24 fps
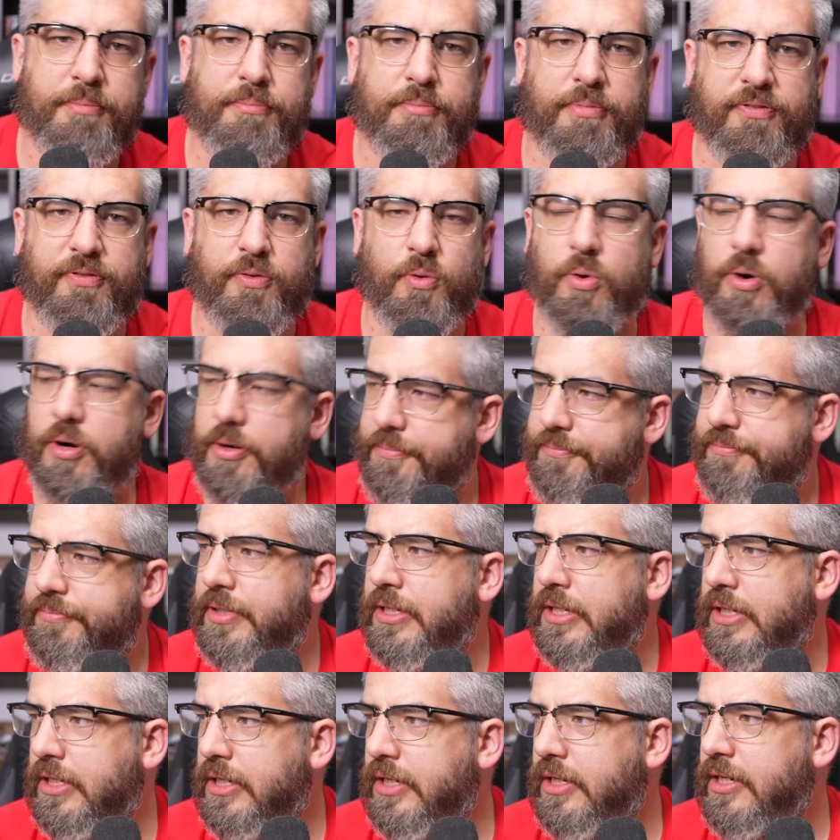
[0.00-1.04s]
before.
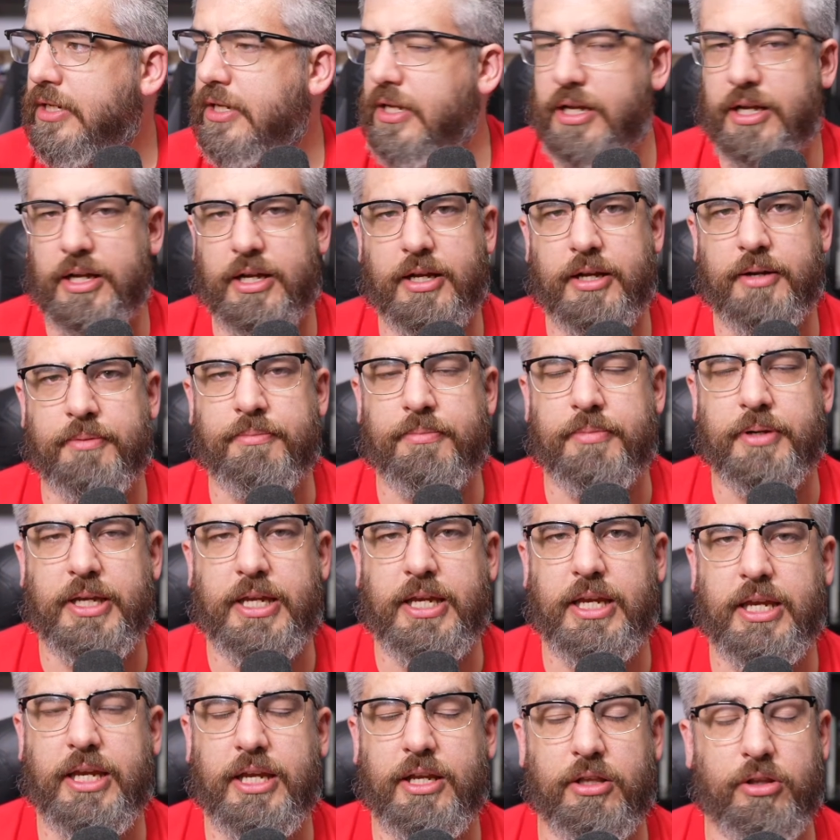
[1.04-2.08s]

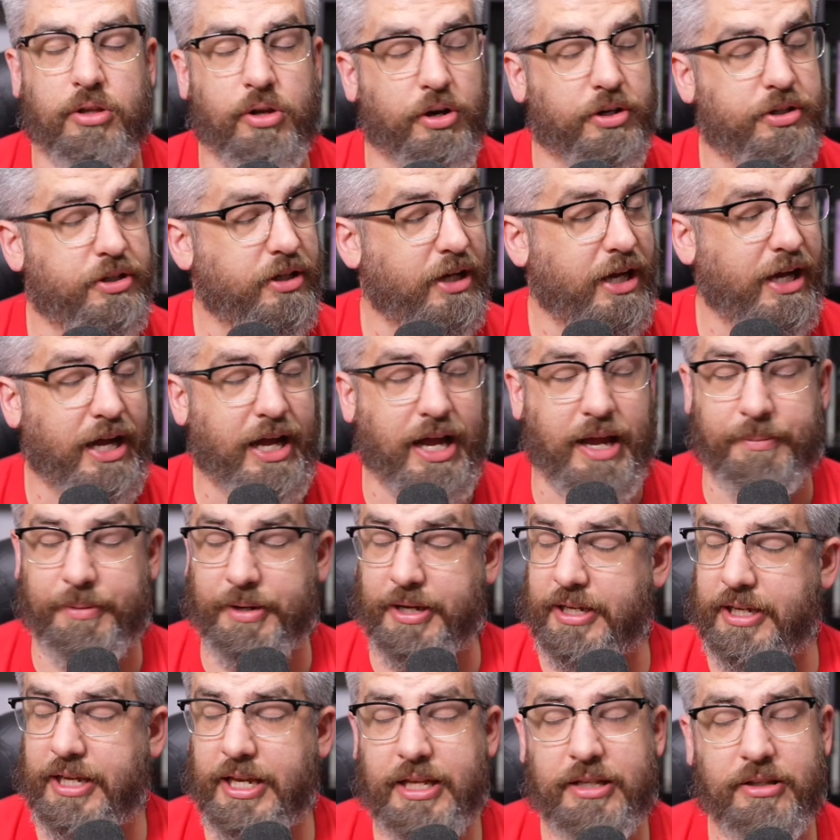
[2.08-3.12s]
He looked
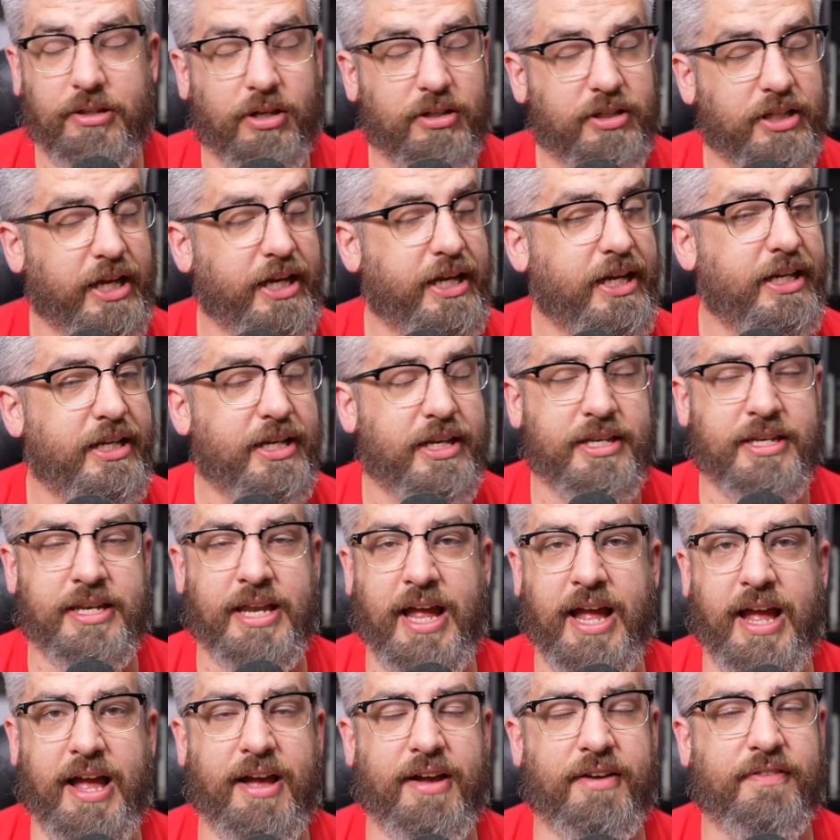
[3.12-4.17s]
like he didn't
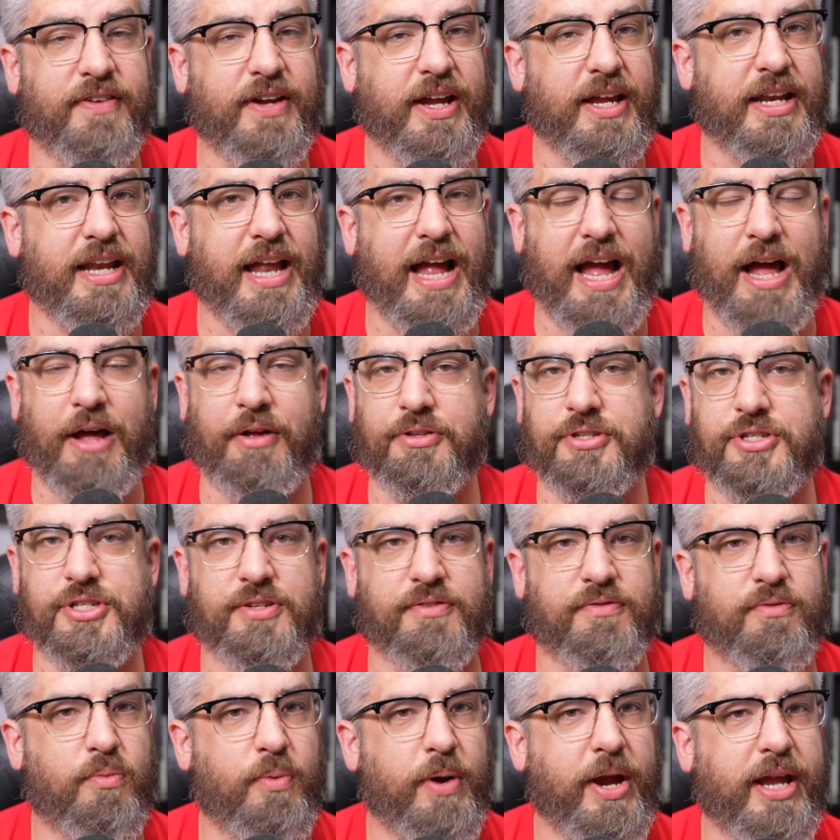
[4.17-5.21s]
have an ounce
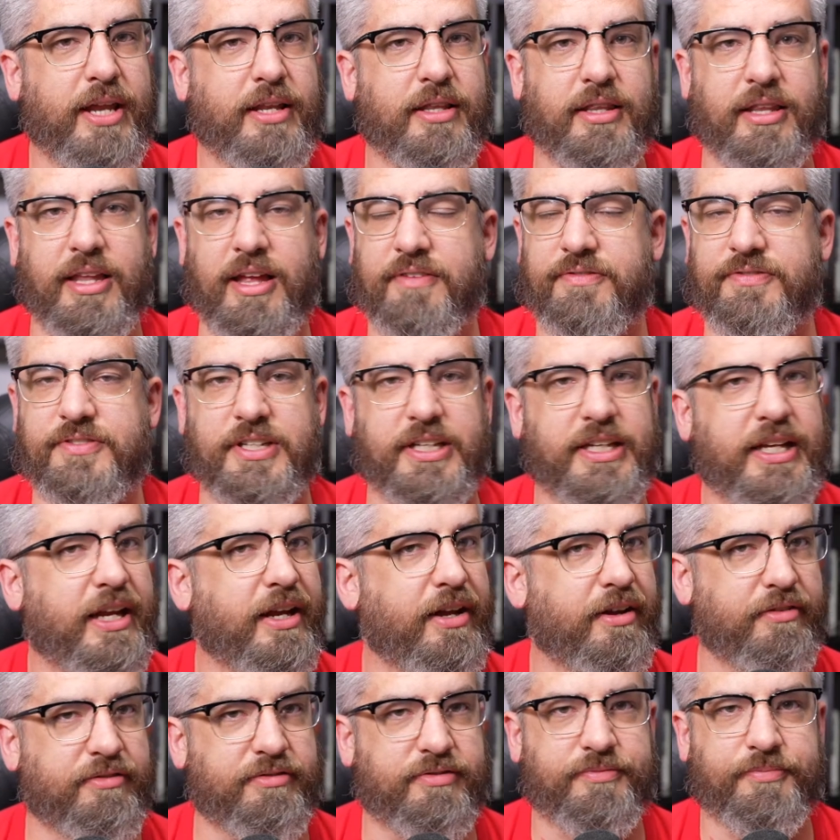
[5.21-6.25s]
of weight left to
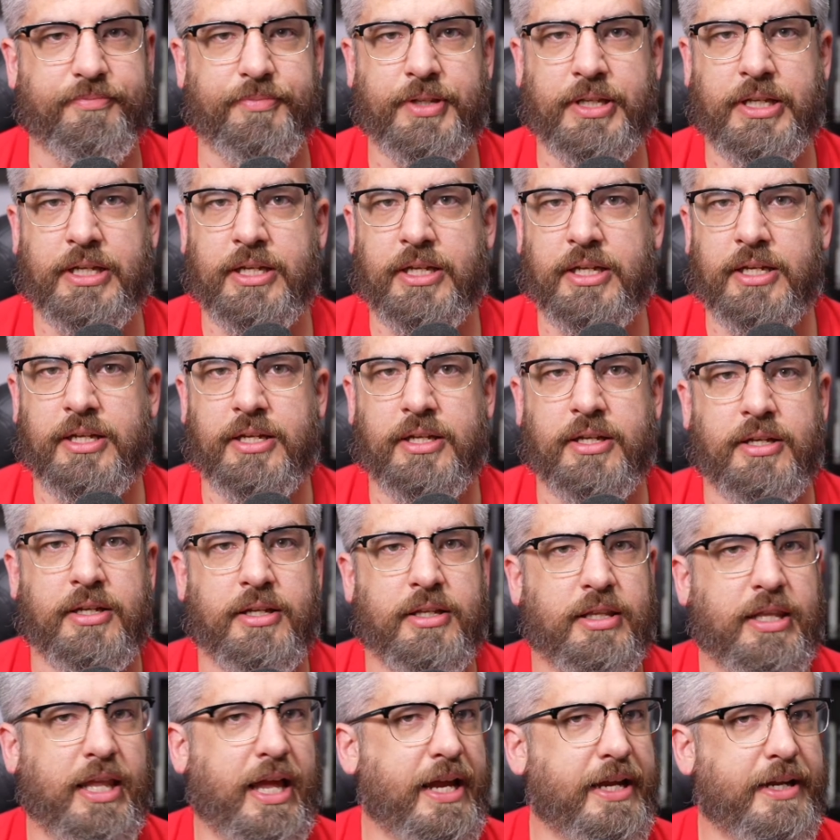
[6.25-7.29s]
give.
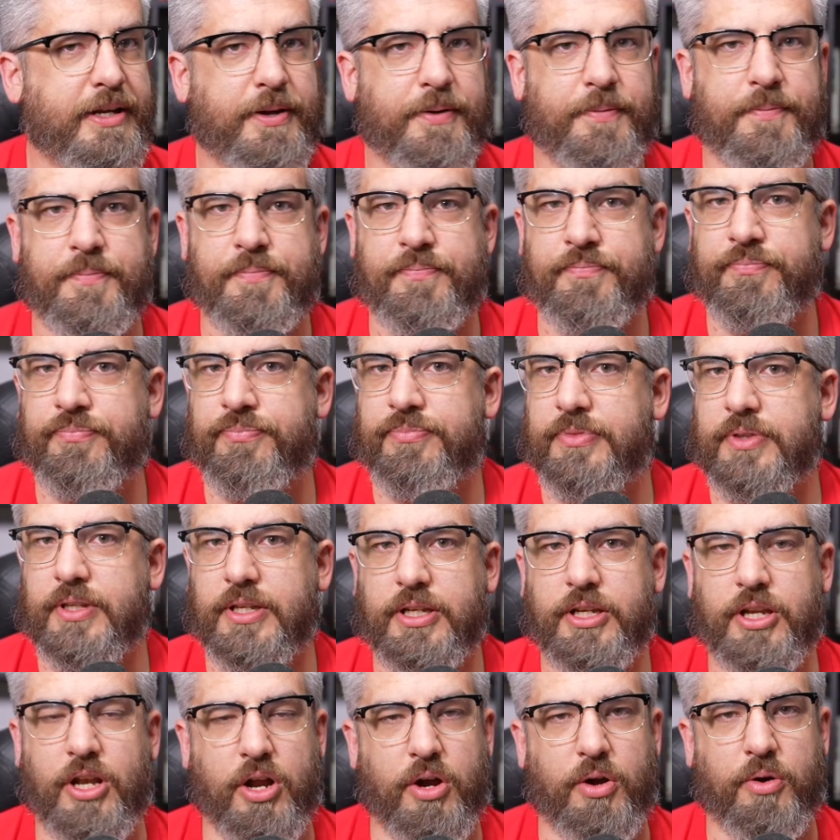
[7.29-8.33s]
Like,
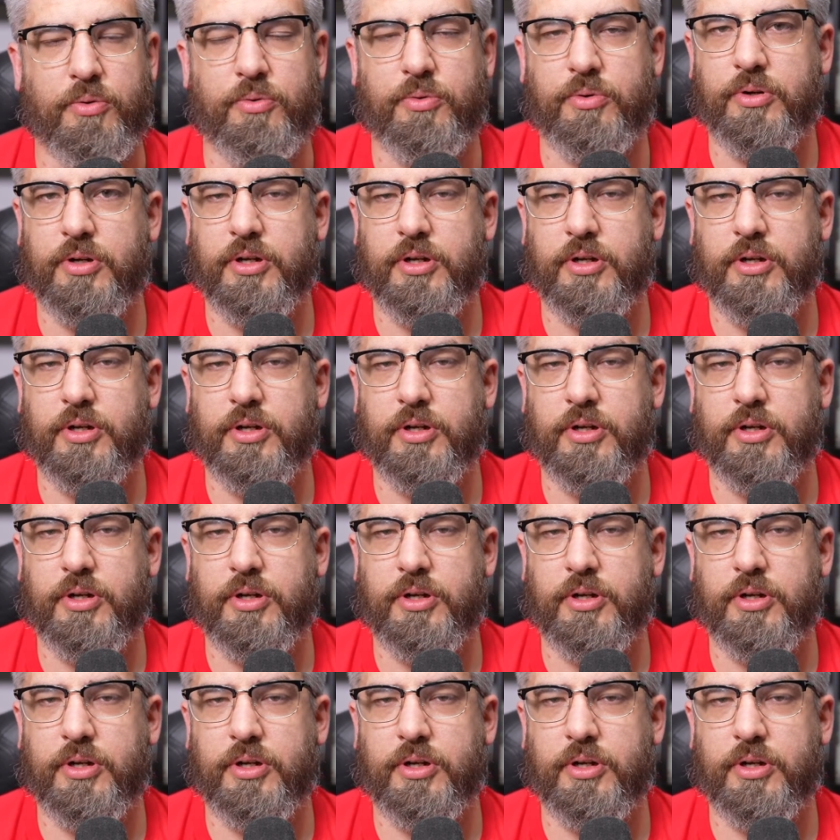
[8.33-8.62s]
when